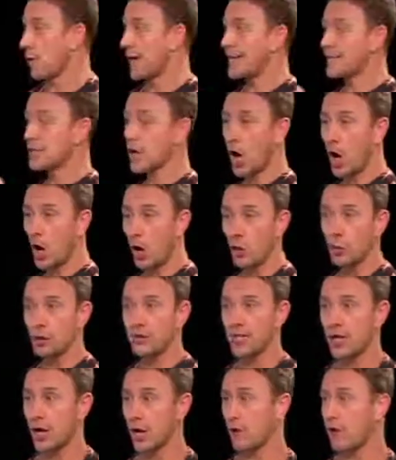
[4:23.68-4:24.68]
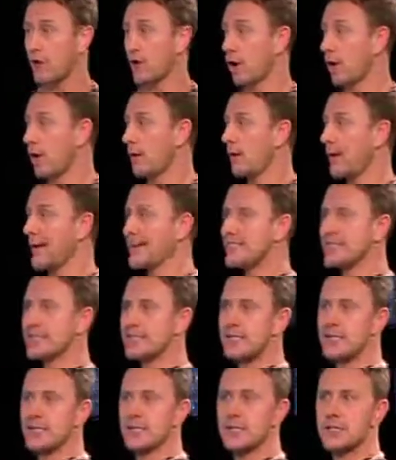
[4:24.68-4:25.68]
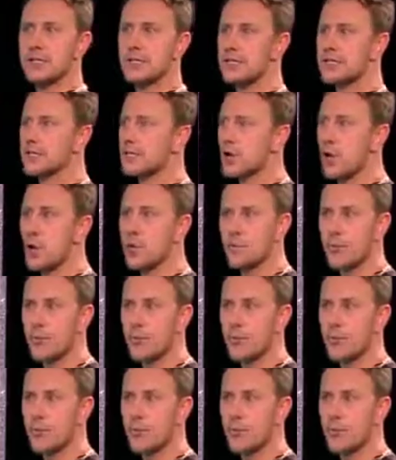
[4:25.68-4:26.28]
he's holding her in a lot of places and he does it so